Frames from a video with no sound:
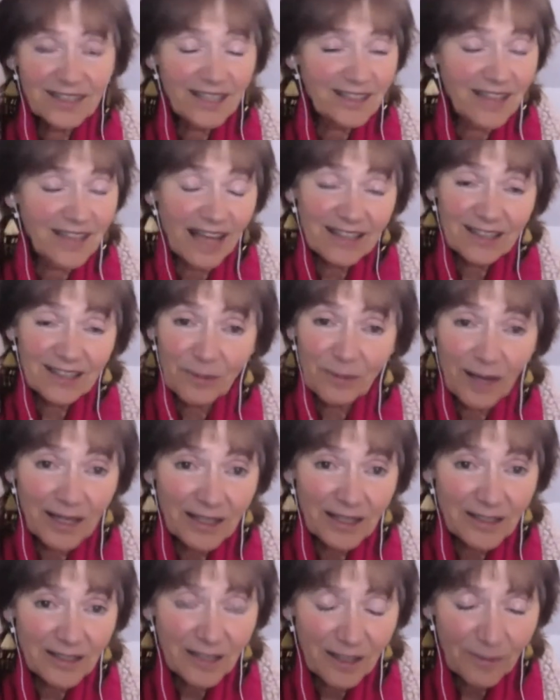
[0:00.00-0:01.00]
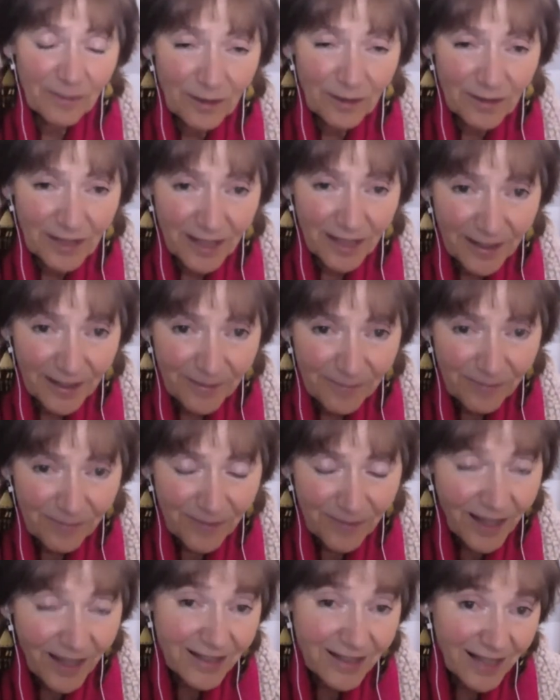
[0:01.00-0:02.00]
that's the way it is in a museum.
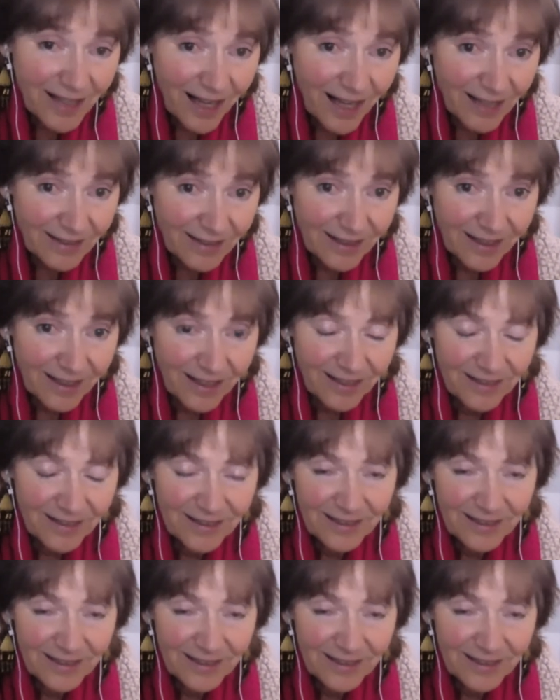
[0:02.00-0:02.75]
Exactly.